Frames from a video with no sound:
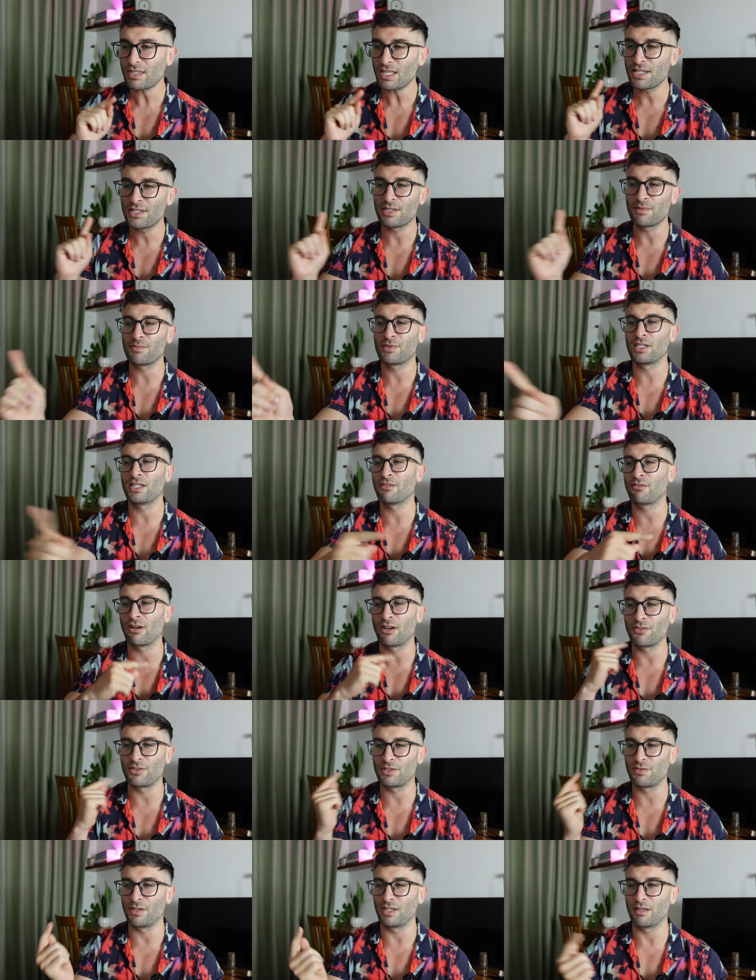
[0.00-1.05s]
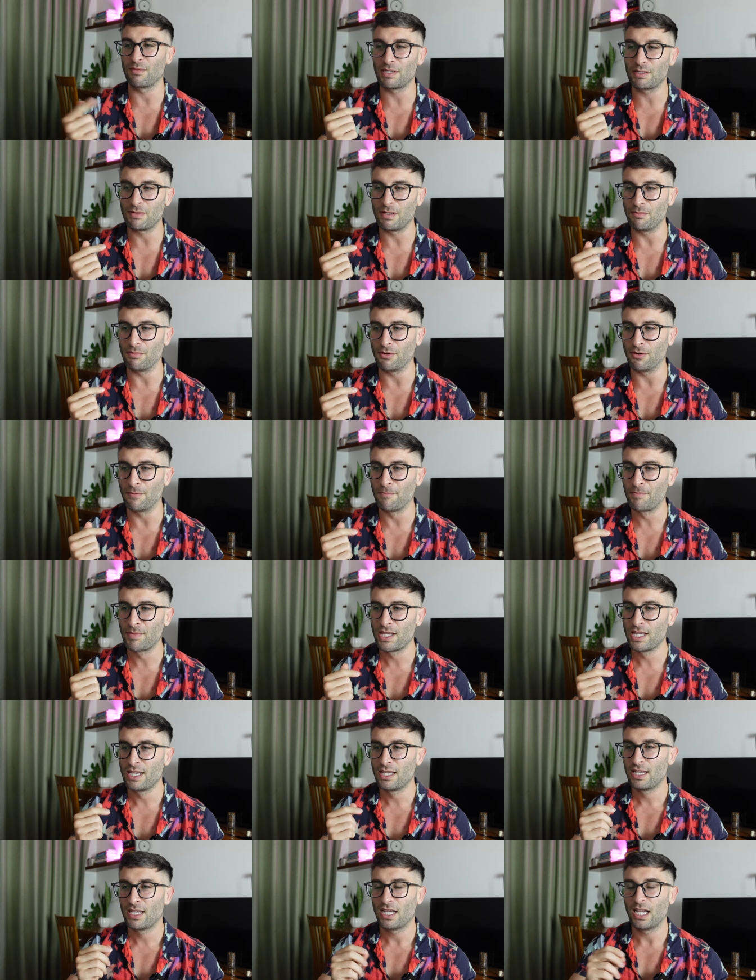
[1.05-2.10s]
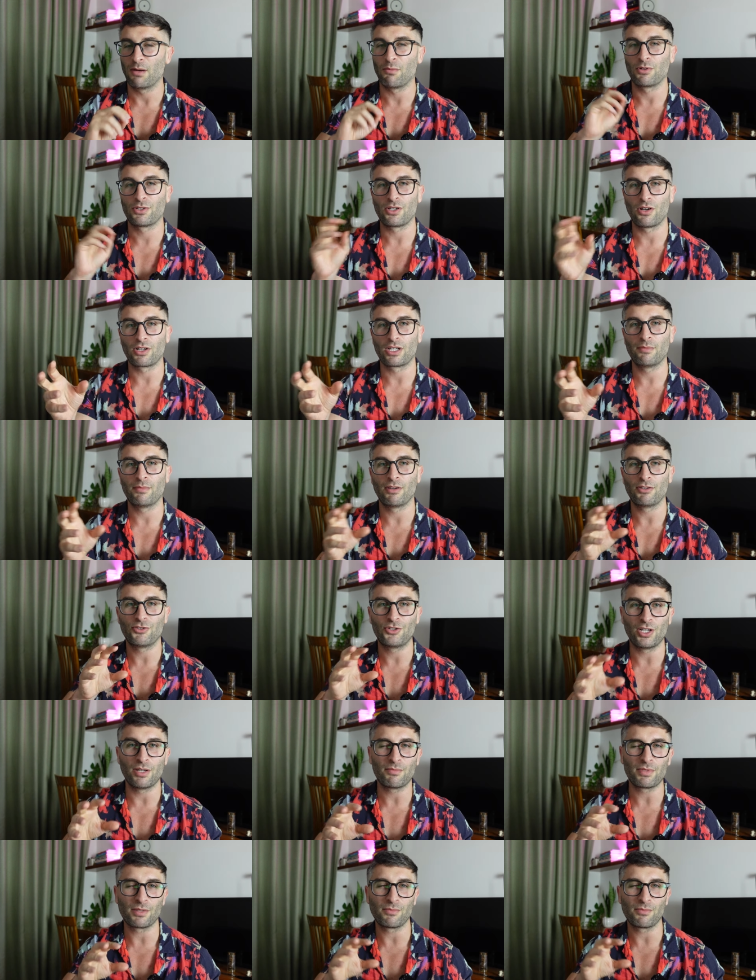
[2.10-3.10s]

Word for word: is I'm sitting around all these Vietnamese people, and we're talking about gyms.